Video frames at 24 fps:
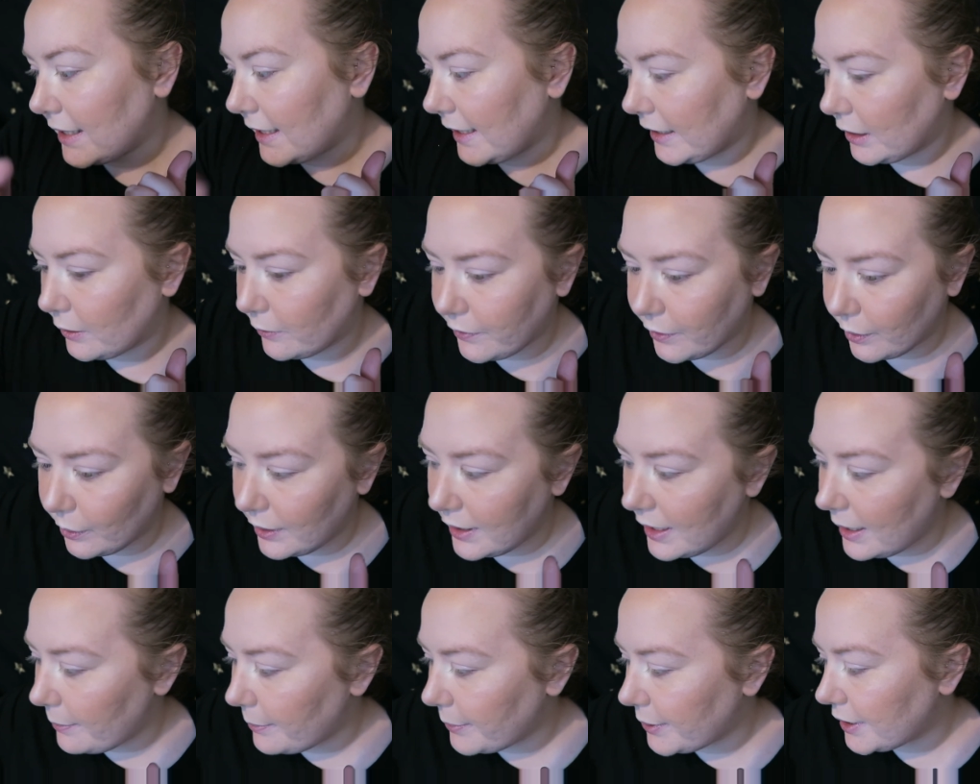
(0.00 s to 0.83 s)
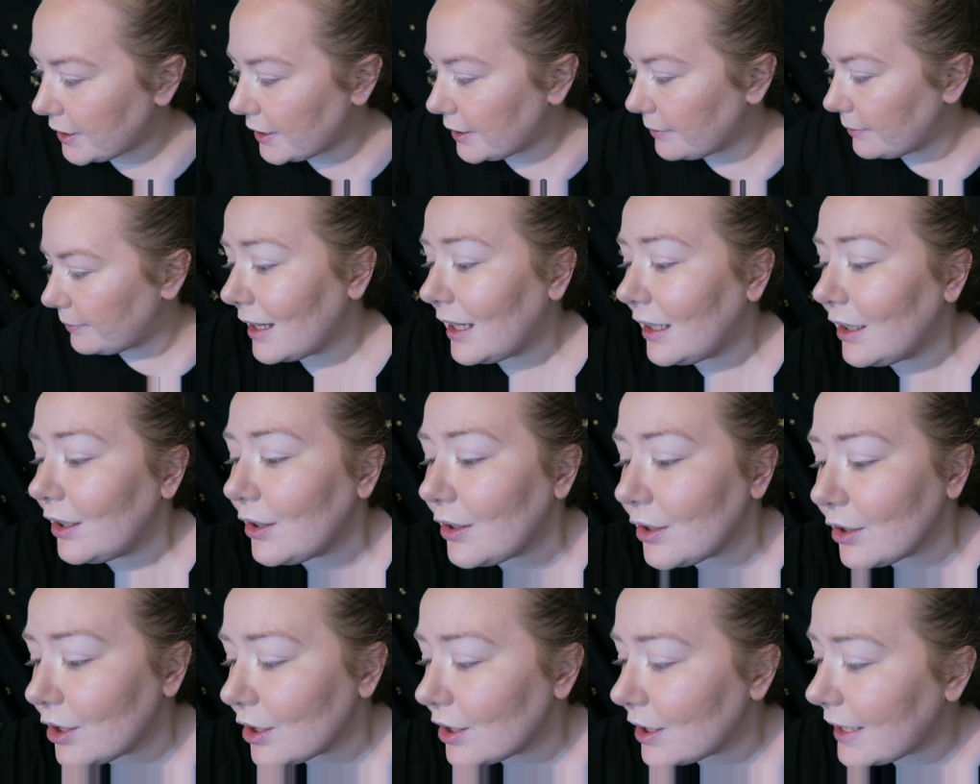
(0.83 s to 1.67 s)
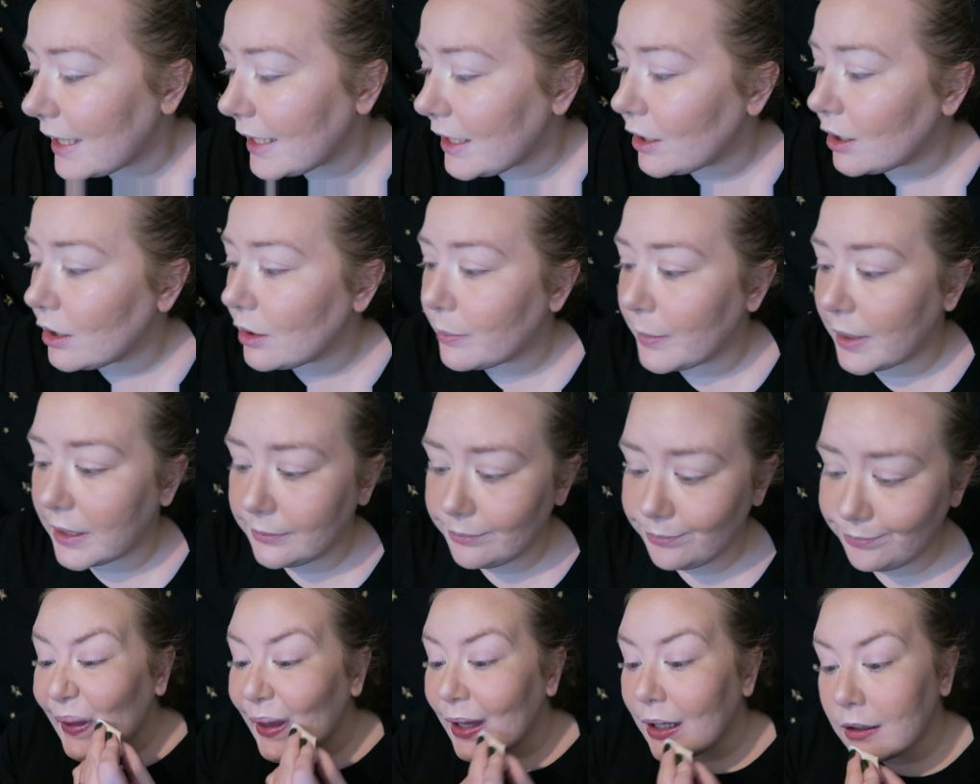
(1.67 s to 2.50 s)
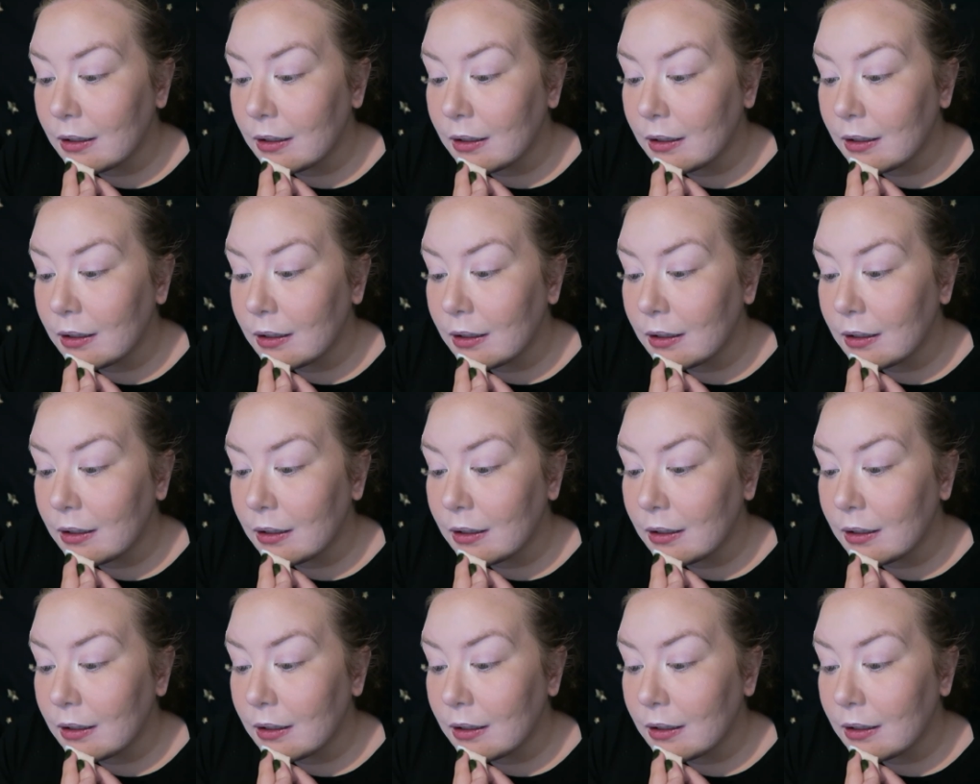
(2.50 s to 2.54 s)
clean off your lips. That look just ain't good, man.